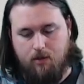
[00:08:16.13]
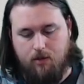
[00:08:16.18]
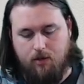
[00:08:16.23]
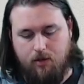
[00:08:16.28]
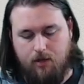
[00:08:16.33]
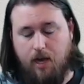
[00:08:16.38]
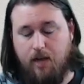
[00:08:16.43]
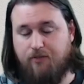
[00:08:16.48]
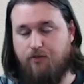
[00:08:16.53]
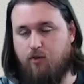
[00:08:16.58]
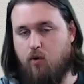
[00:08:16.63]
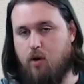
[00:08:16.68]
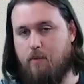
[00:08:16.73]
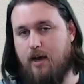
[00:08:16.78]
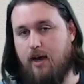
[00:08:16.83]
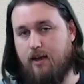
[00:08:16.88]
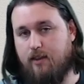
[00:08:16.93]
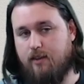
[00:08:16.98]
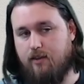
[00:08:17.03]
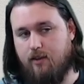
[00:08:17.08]
Kai
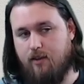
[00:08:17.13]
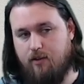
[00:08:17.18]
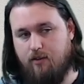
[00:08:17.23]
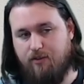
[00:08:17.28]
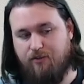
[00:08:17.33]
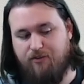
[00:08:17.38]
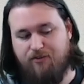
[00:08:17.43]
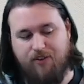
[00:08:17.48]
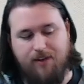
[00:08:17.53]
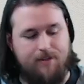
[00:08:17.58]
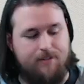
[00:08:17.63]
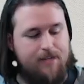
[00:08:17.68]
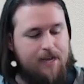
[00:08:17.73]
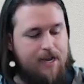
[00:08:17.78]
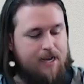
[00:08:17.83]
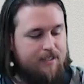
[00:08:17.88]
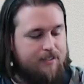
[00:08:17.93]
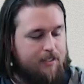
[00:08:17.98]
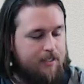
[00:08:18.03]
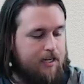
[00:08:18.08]
Forbath,
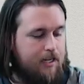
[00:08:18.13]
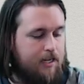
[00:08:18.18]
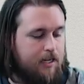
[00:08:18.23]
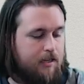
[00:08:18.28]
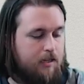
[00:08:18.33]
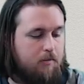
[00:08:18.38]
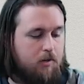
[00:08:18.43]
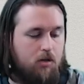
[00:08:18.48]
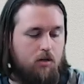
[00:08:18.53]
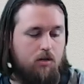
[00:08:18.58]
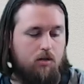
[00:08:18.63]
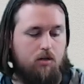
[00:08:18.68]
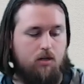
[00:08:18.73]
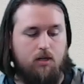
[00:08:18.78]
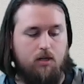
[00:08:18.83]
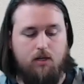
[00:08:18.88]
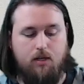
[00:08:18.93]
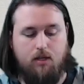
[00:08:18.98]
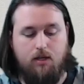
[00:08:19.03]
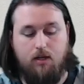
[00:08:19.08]
fantastic kicking the ball.
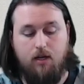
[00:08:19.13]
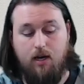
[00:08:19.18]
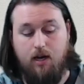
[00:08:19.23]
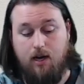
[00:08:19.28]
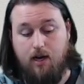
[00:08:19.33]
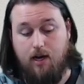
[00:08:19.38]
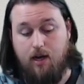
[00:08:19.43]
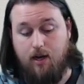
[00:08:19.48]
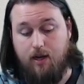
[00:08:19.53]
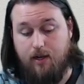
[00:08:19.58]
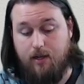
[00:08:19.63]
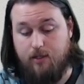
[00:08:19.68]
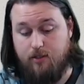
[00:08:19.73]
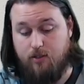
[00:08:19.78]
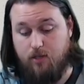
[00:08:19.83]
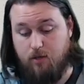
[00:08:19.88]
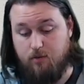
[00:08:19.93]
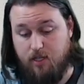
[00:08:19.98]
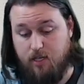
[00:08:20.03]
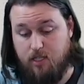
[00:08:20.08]
In
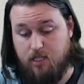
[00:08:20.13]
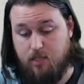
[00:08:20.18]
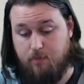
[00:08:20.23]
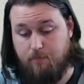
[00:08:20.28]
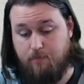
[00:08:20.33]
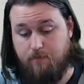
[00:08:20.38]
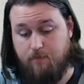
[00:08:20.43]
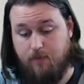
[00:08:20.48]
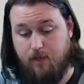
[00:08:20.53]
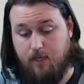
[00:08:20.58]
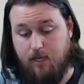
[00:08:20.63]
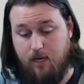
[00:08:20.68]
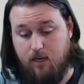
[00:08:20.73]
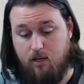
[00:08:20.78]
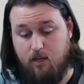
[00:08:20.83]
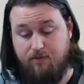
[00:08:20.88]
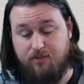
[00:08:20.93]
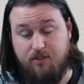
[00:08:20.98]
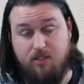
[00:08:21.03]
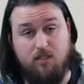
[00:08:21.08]
terms of his
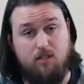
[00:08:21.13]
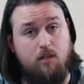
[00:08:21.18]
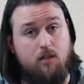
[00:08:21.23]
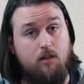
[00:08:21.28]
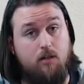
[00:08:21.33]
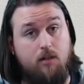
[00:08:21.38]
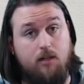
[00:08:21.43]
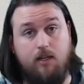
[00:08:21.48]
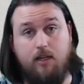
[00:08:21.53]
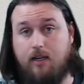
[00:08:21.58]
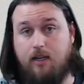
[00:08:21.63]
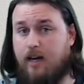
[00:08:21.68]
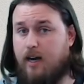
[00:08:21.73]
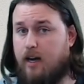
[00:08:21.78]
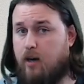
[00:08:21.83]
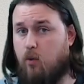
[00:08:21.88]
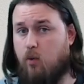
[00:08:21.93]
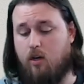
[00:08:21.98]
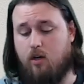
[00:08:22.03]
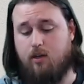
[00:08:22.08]
kickoffs, got
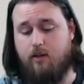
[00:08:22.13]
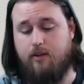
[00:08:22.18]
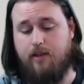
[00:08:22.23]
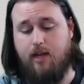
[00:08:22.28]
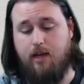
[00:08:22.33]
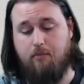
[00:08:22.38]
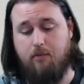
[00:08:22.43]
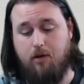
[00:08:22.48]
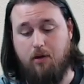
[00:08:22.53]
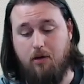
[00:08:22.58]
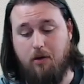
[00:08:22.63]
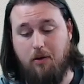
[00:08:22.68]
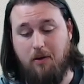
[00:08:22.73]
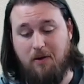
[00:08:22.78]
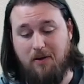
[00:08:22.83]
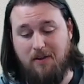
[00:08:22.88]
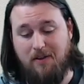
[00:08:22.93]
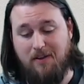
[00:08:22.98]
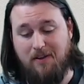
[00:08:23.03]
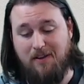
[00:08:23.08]
to work on that, bro.
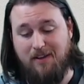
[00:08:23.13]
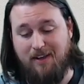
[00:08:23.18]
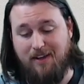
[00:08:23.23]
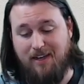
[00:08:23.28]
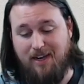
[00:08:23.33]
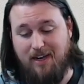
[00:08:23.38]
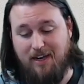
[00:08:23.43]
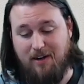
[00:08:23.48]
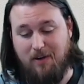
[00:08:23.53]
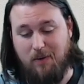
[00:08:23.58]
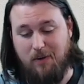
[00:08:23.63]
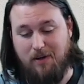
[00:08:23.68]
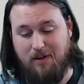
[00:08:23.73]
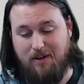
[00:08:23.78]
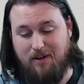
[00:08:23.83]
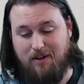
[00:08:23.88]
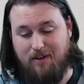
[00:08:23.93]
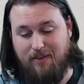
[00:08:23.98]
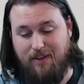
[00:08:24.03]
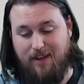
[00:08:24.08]
Got to work
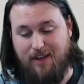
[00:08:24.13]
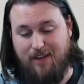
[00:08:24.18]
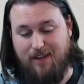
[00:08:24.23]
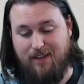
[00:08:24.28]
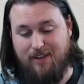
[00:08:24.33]
on that.